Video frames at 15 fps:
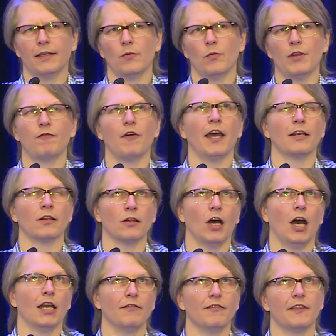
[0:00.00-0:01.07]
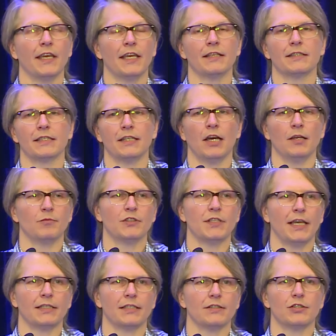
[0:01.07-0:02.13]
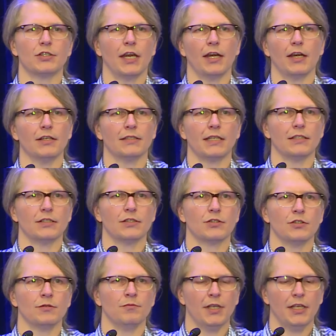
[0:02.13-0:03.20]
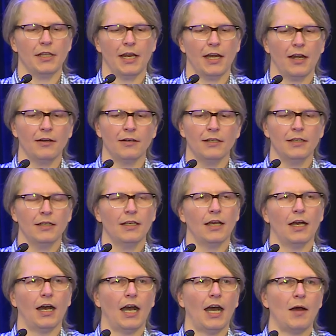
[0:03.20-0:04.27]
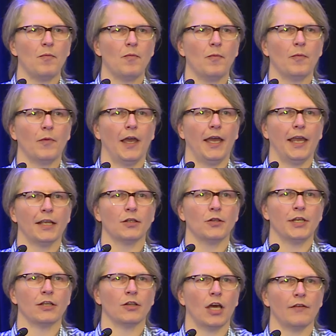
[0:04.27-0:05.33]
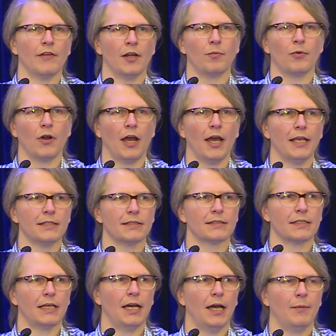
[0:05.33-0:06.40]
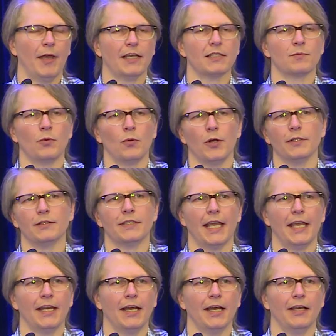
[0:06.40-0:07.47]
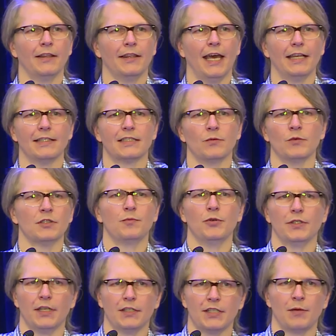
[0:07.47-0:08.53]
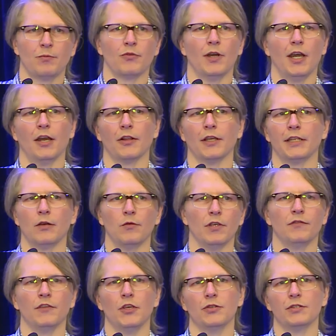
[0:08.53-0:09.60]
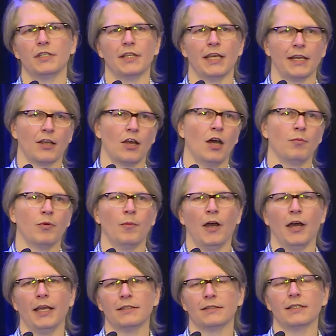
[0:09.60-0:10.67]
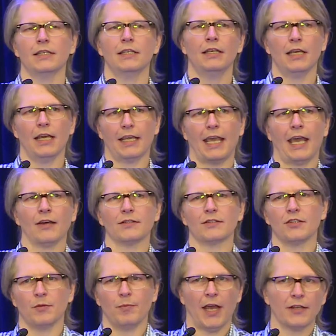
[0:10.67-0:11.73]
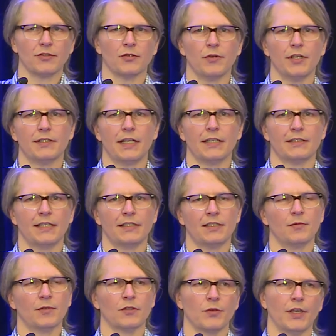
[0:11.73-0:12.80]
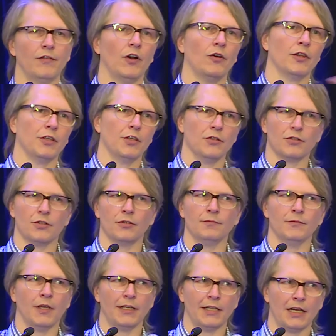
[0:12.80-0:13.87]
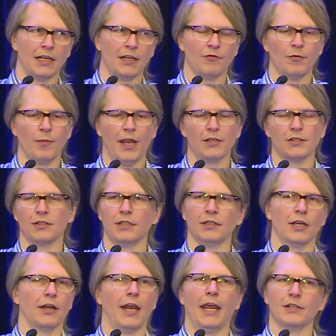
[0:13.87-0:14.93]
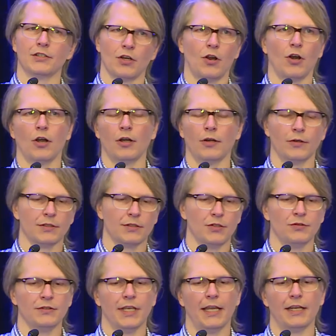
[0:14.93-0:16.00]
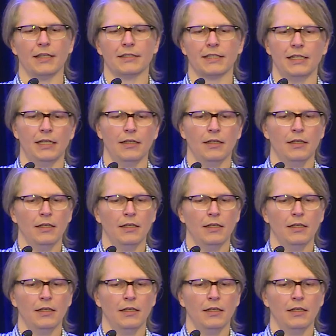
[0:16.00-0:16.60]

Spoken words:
We find a lot of things in unprotected shares that just shouldn't be there, including a lot of enterprise export data that someone's put there temporarily that we've used to then compromise accounts to the password reset system because we have all the user identity information in their HR or student data that's in it.